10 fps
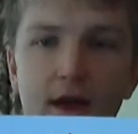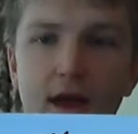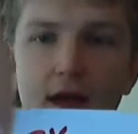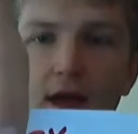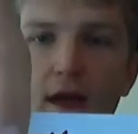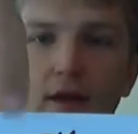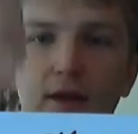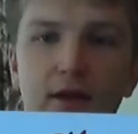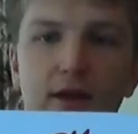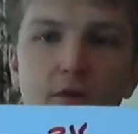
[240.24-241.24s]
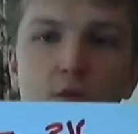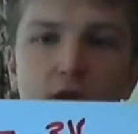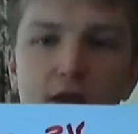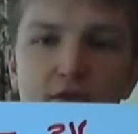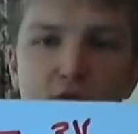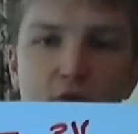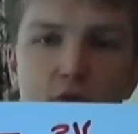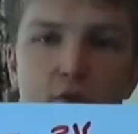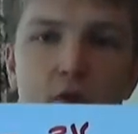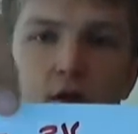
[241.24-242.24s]
and it will give
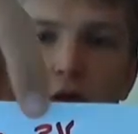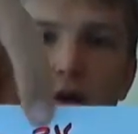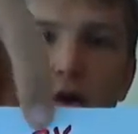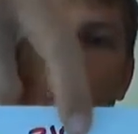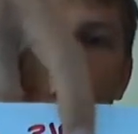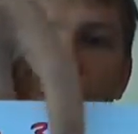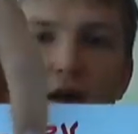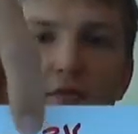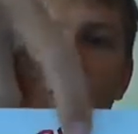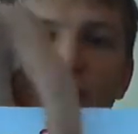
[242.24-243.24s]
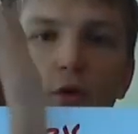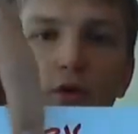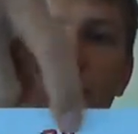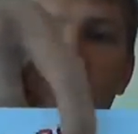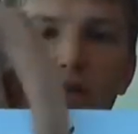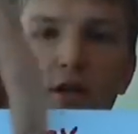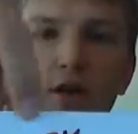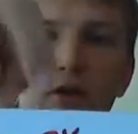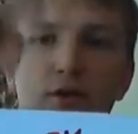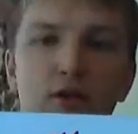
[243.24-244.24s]
you whatever voltage
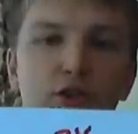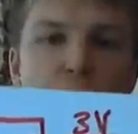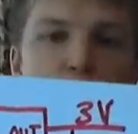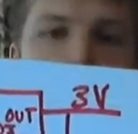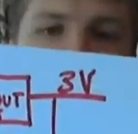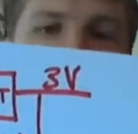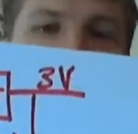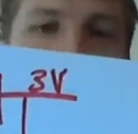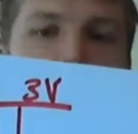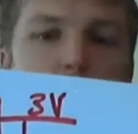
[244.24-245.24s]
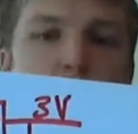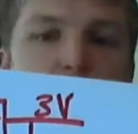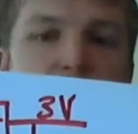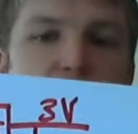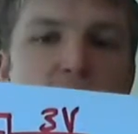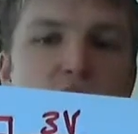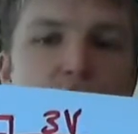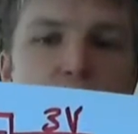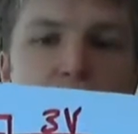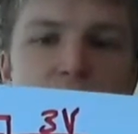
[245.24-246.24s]
here that you program with this
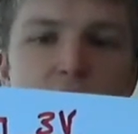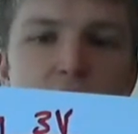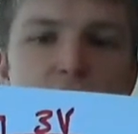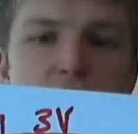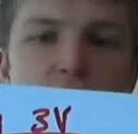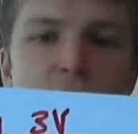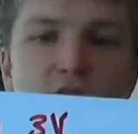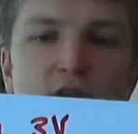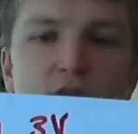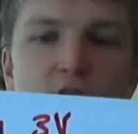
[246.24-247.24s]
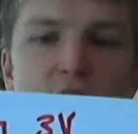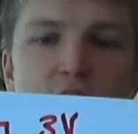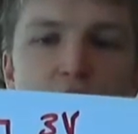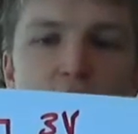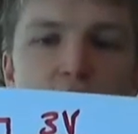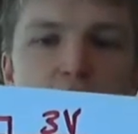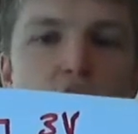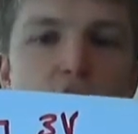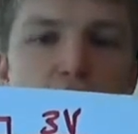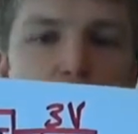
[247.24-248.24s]
two these two resistors.
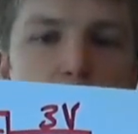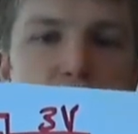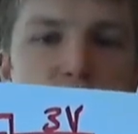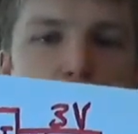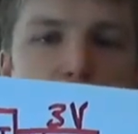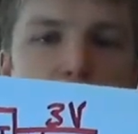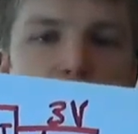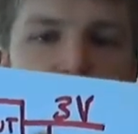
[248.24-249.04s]
So you set up a voltage